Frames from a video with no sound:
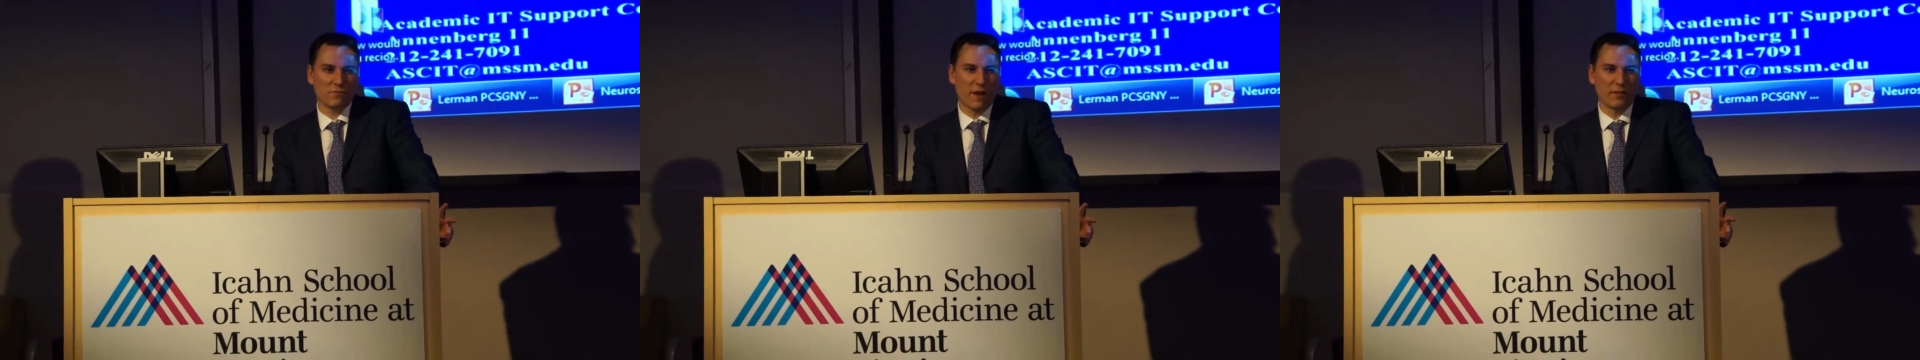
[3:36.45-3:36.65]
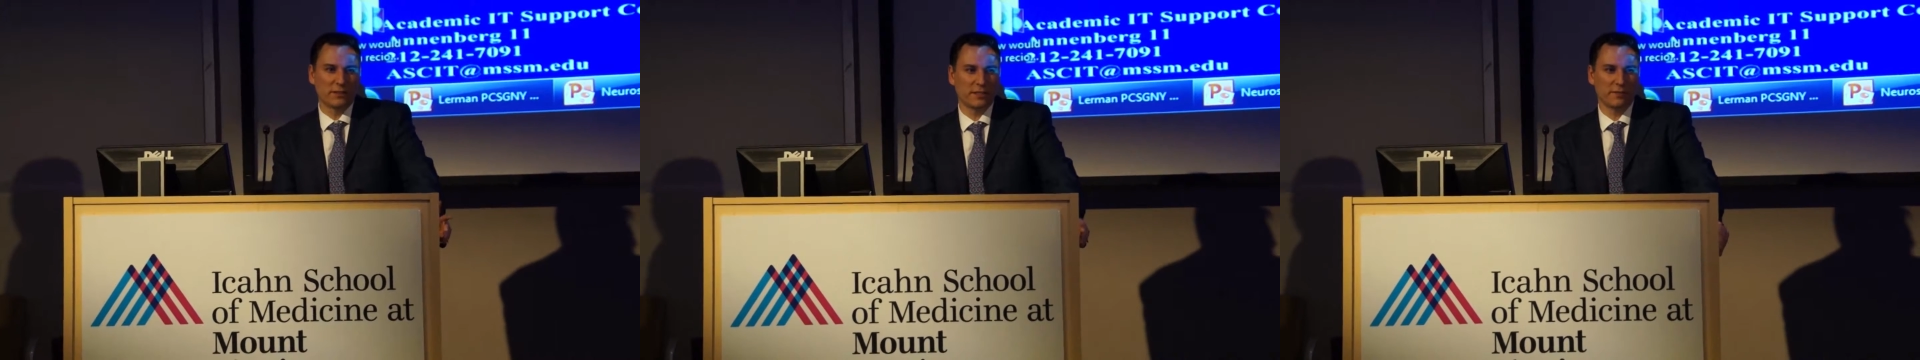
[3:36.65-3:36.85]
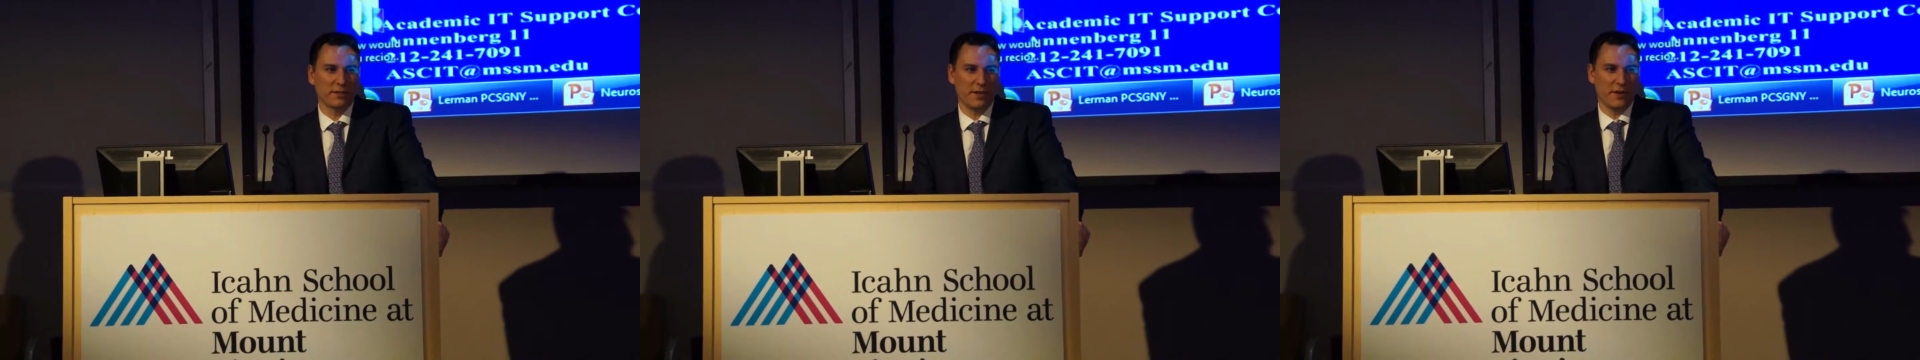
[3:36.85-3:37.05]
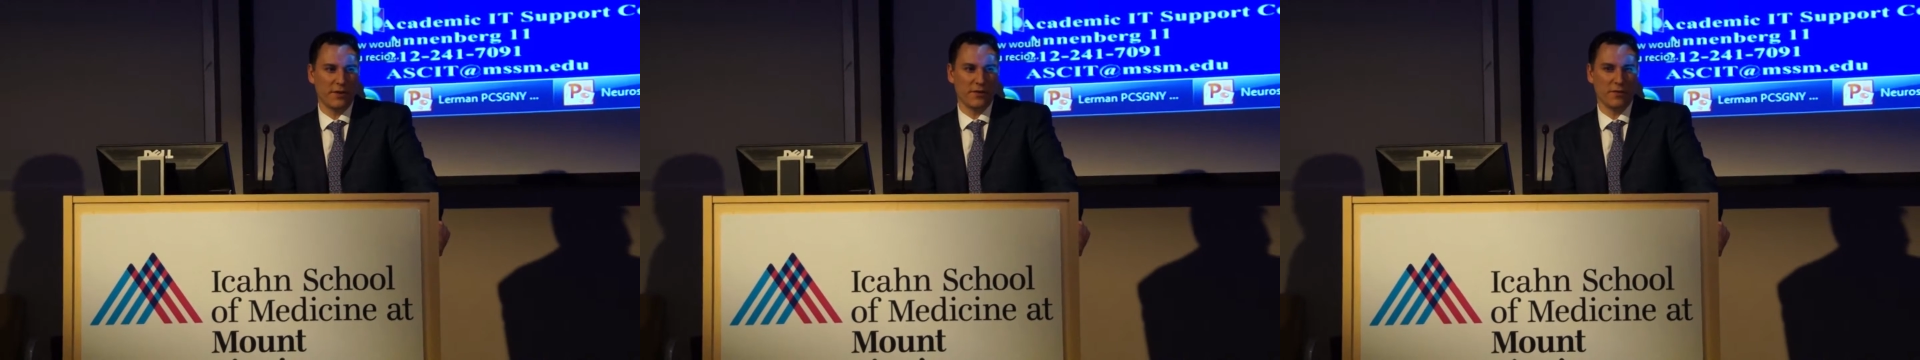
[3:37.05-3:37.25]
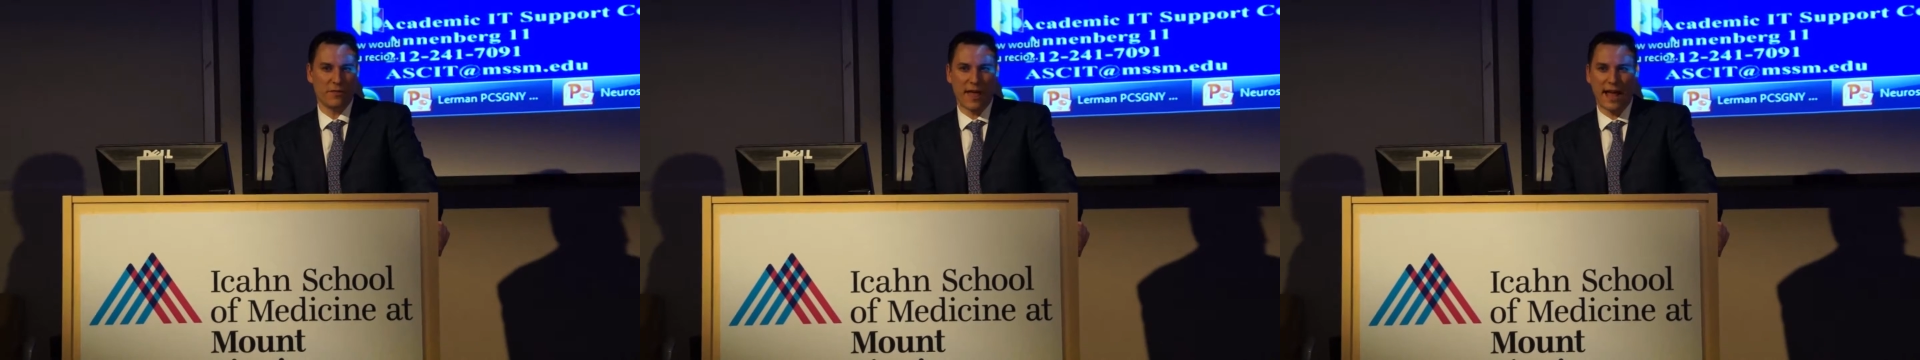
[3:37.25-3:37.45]
relatively
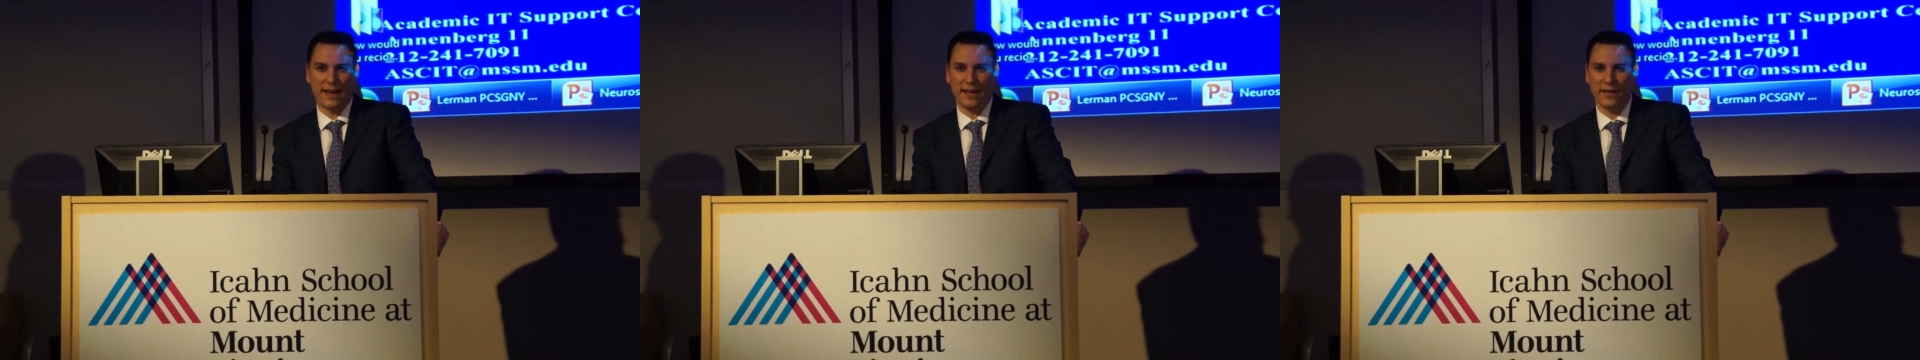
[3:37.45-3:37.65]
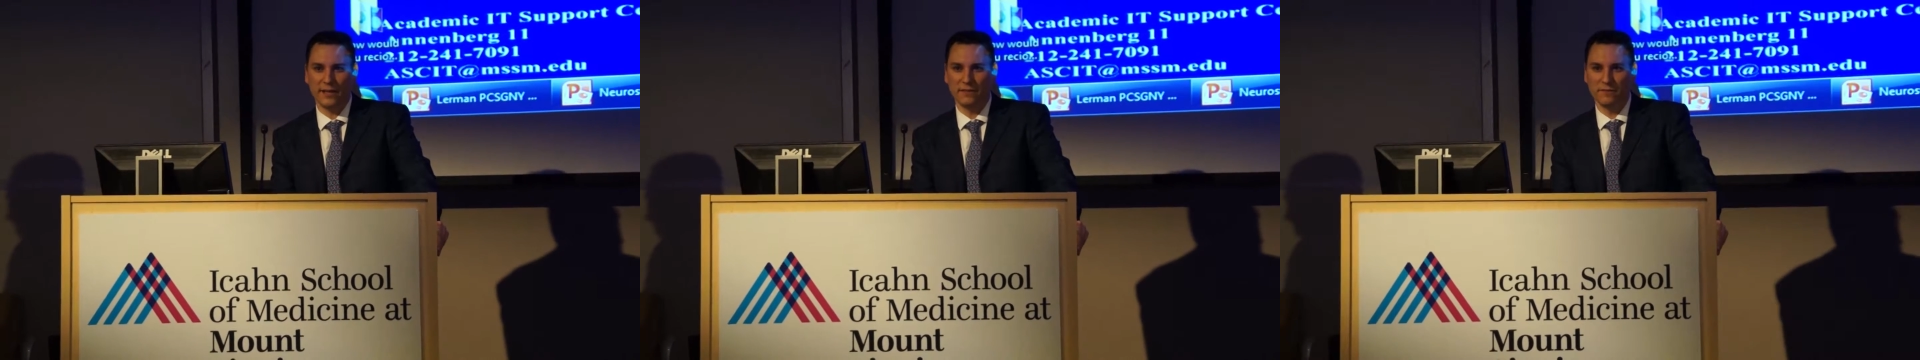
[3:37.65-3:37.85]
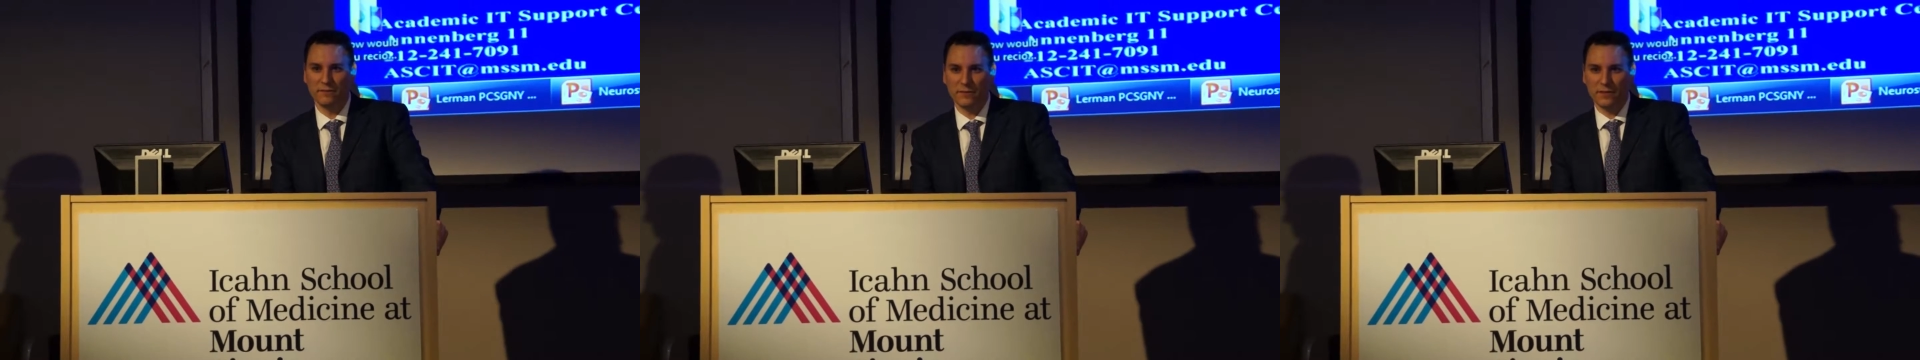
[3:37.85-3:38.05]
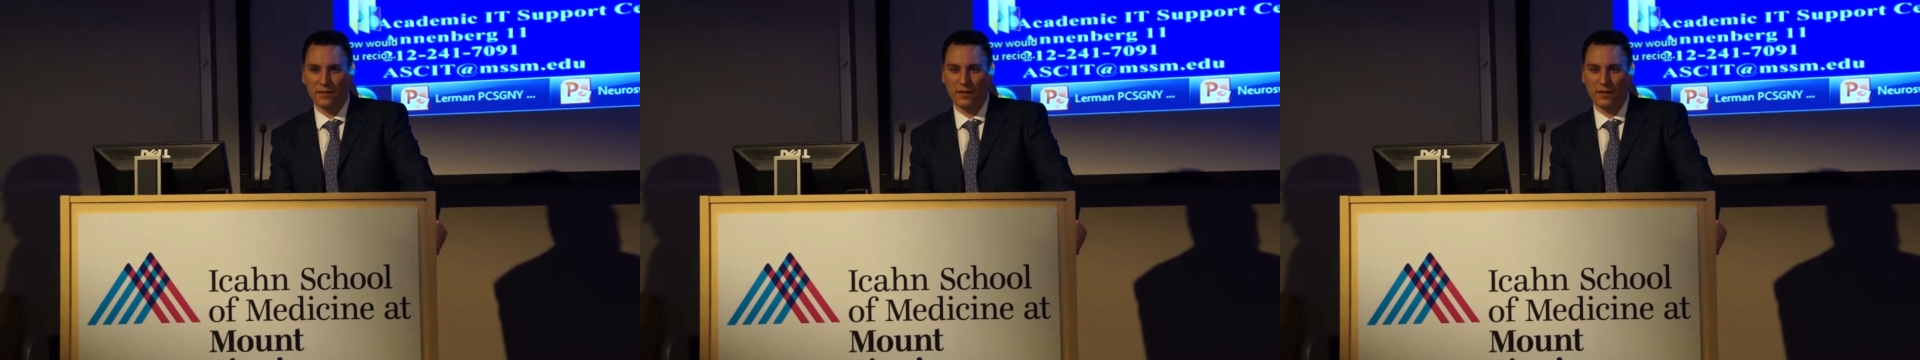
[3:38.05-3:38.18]
new, that in